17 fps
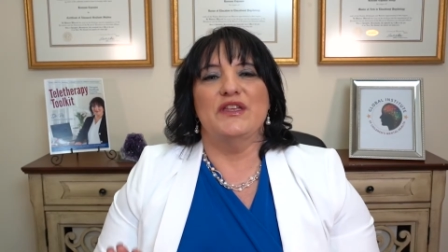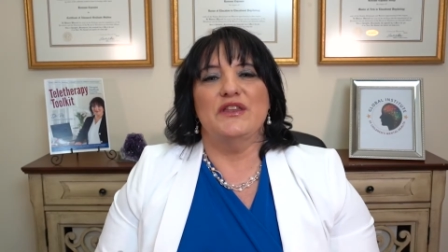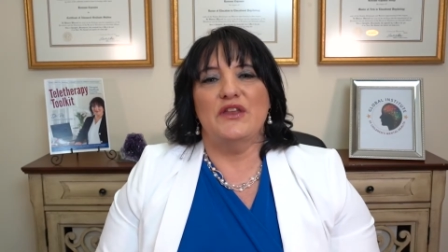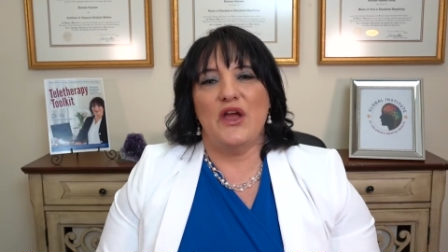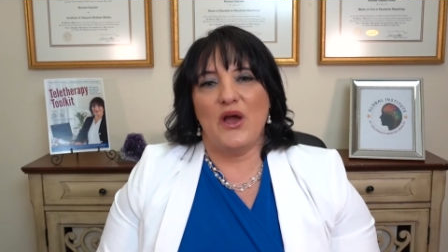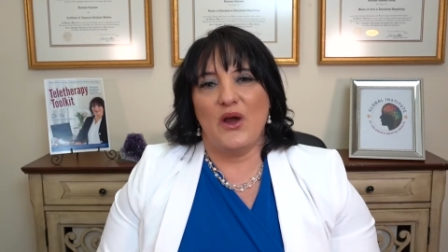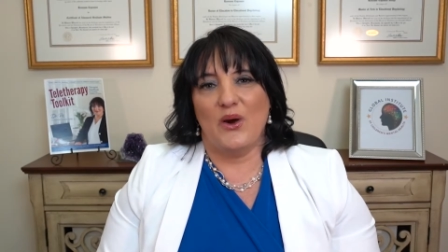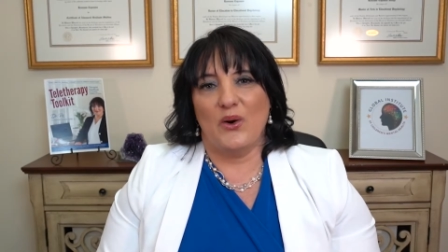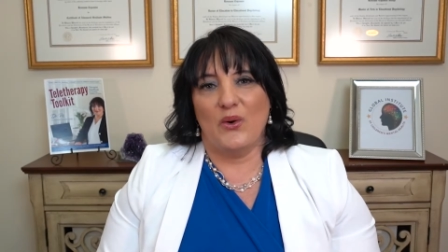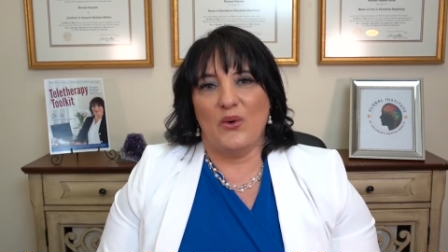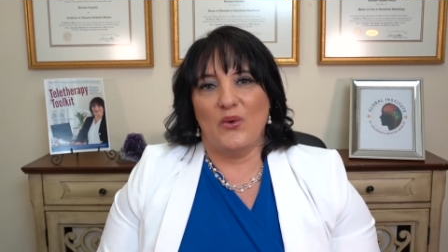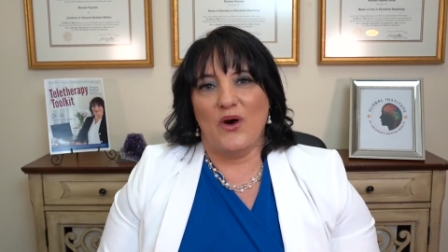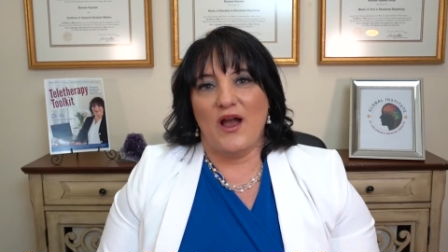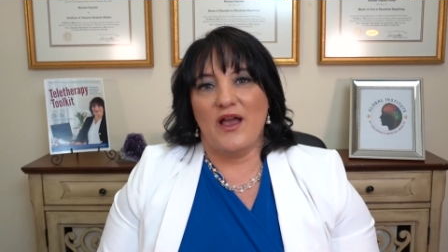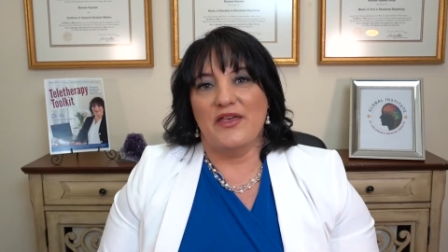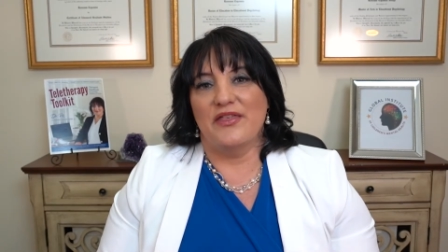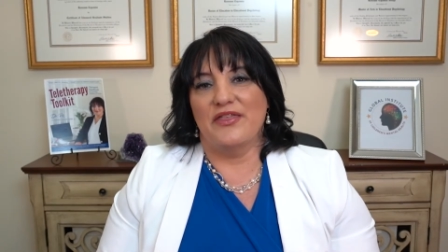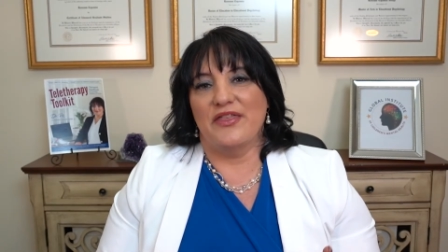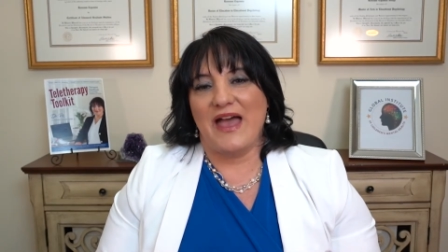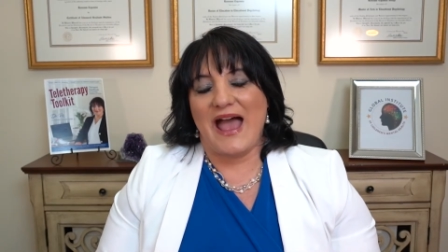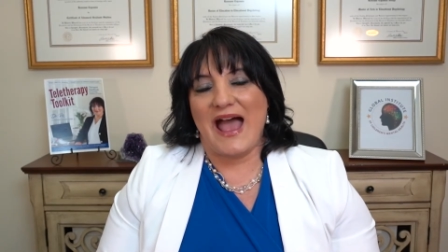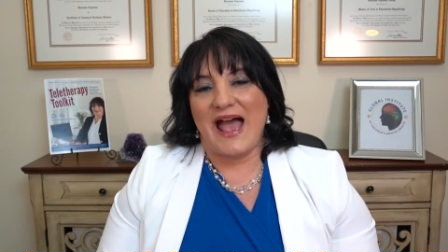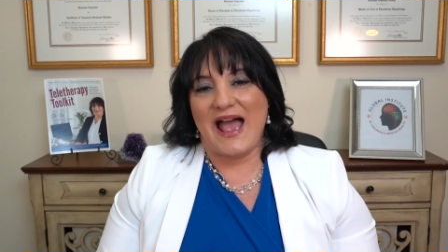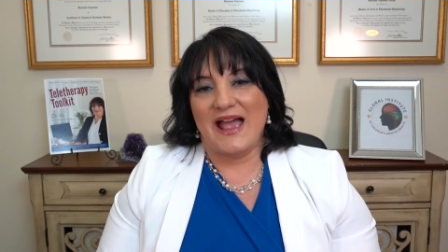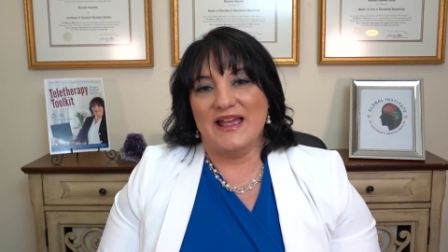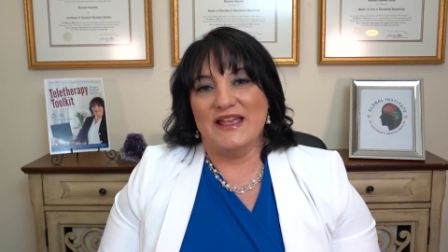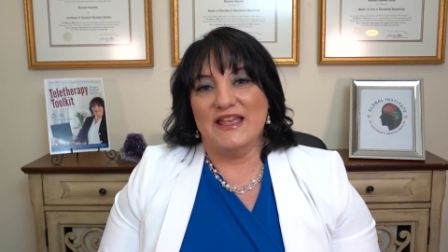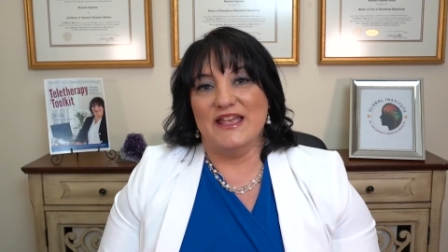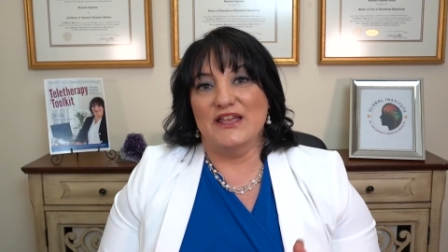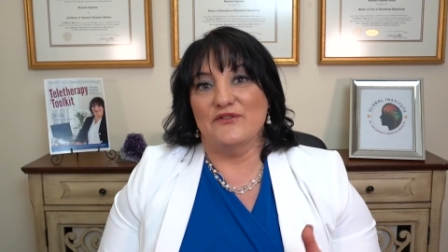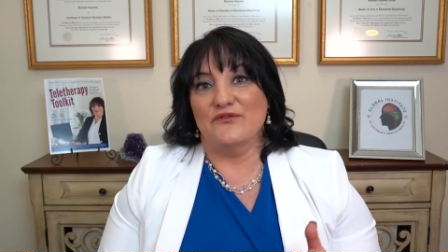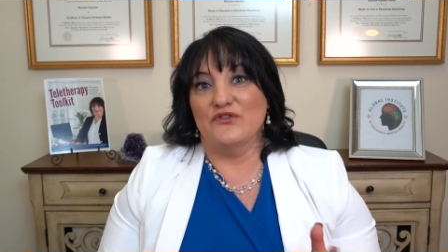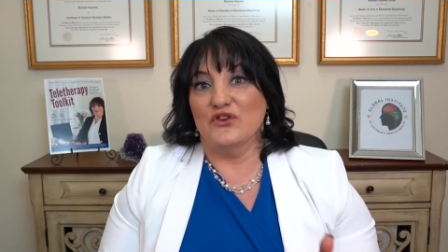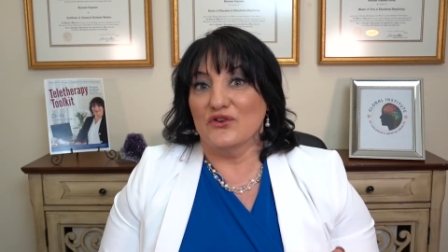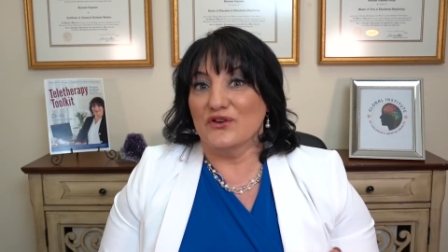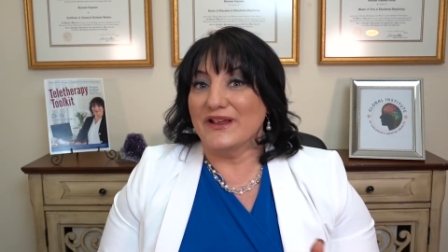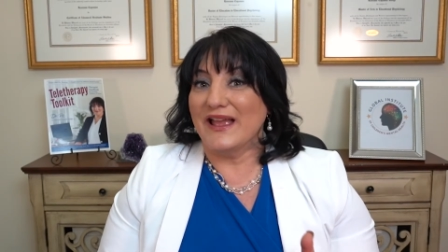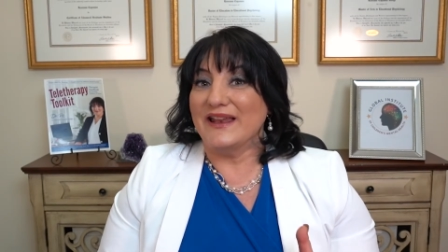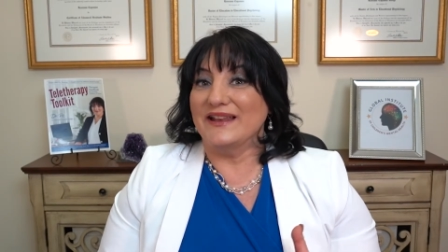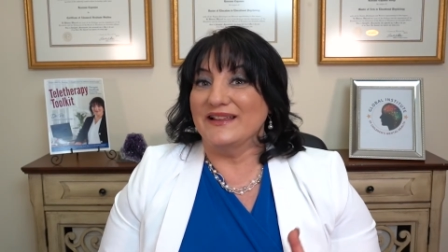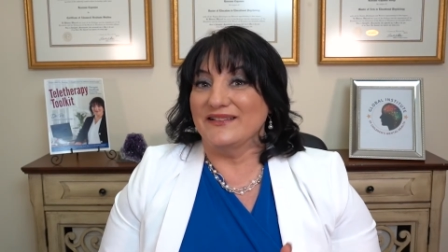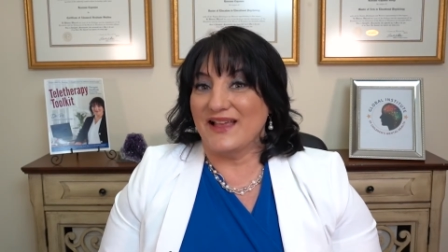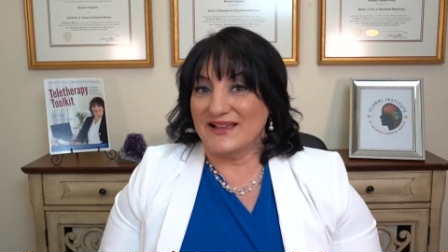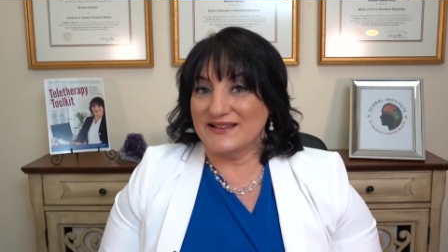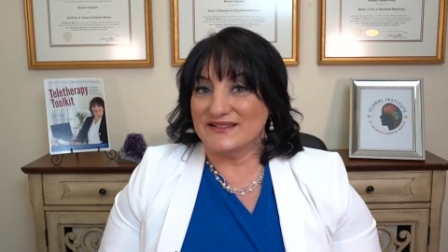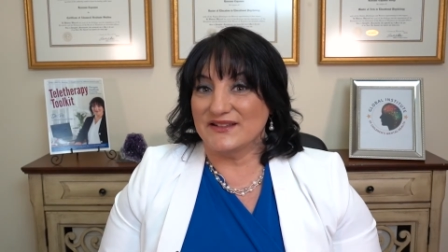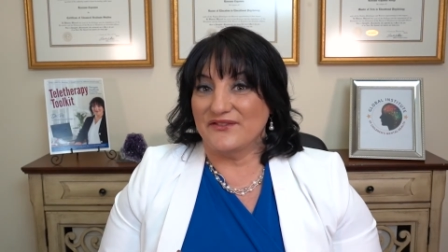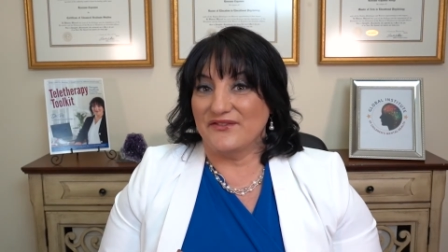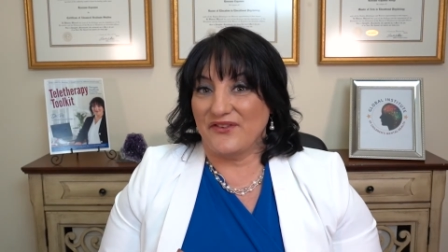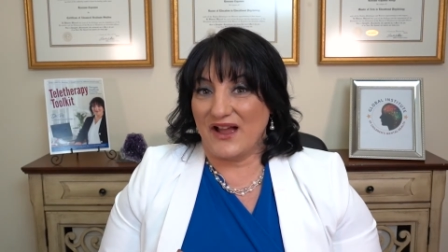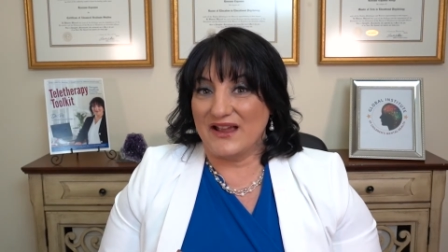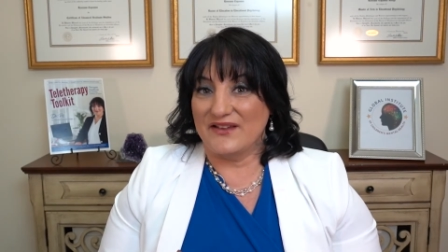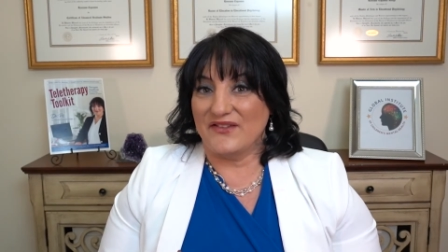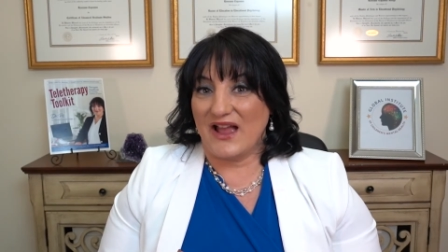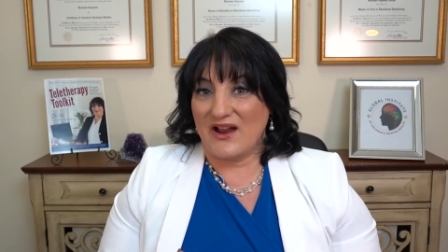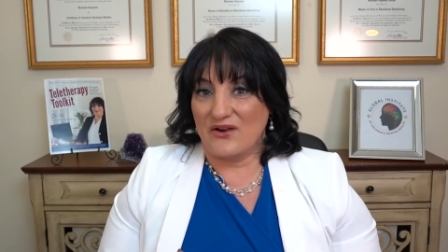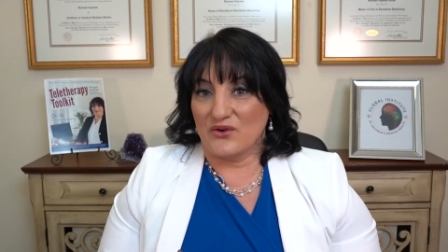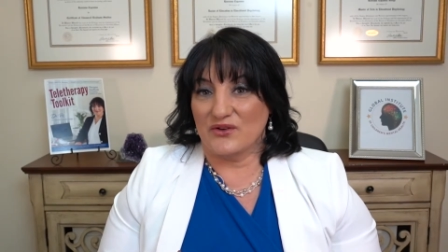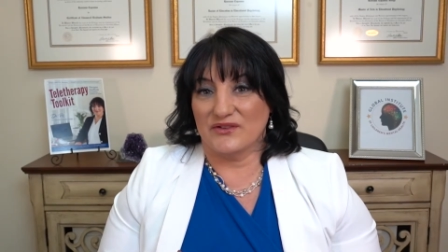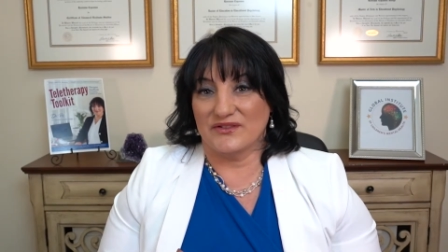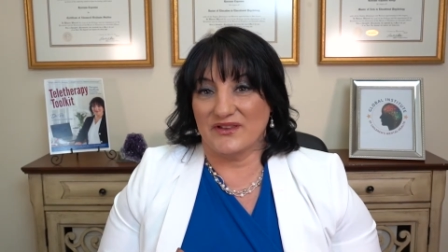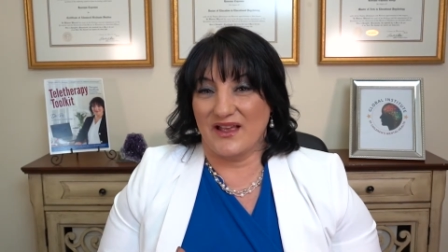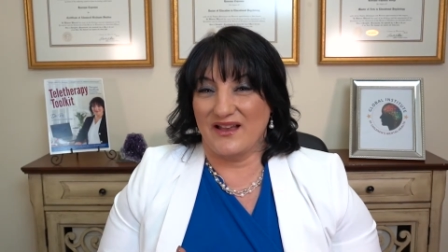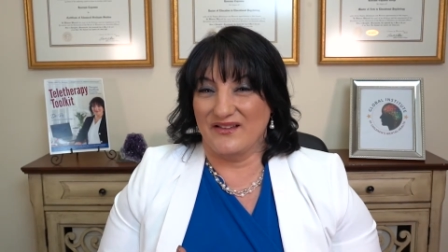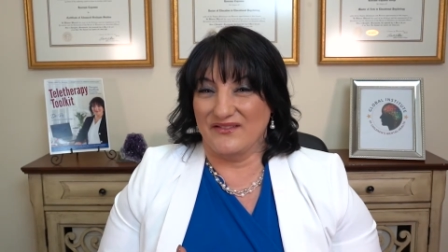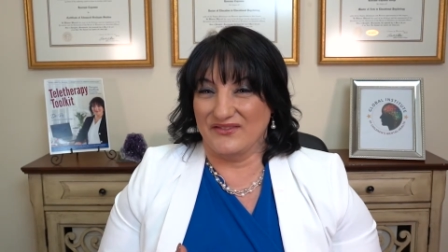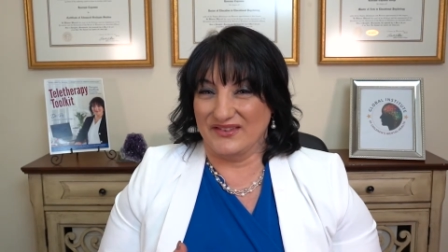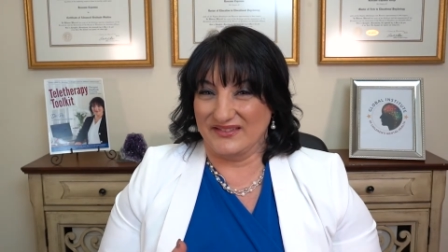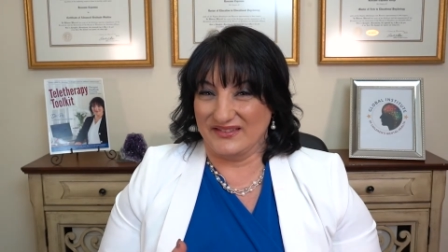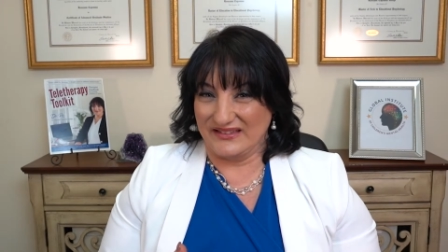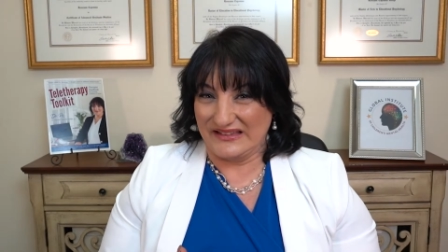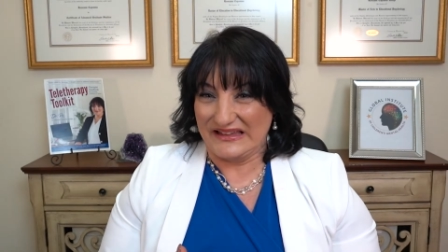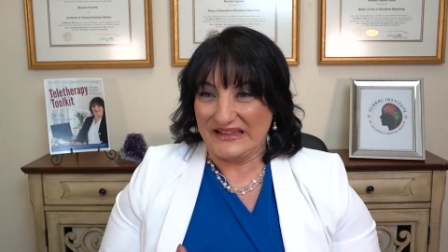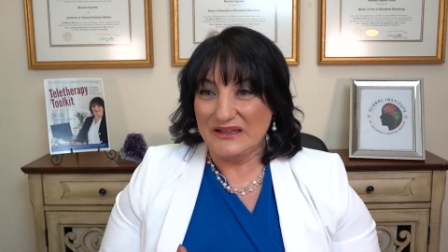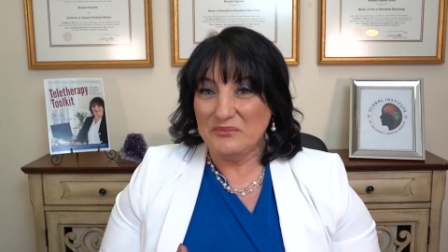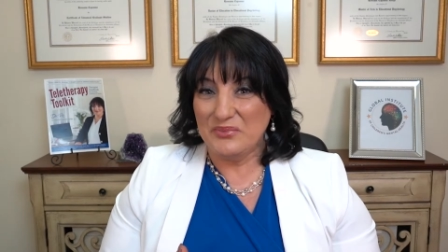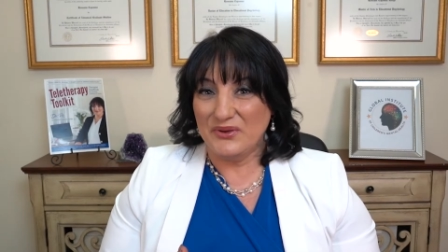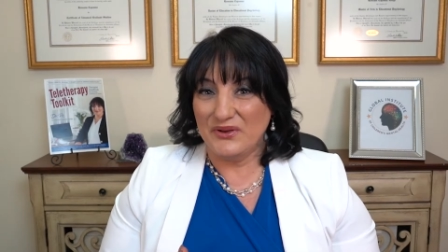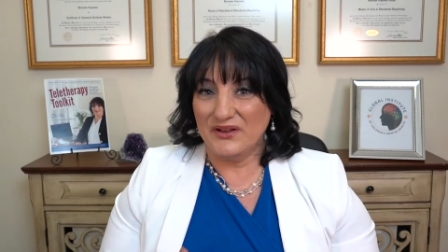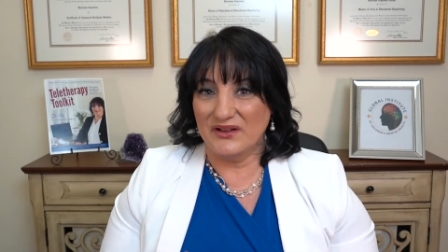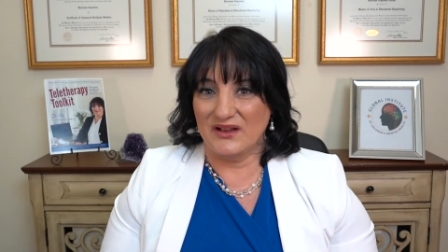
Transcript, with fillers: know that if you're getting less than 5 hours of sleep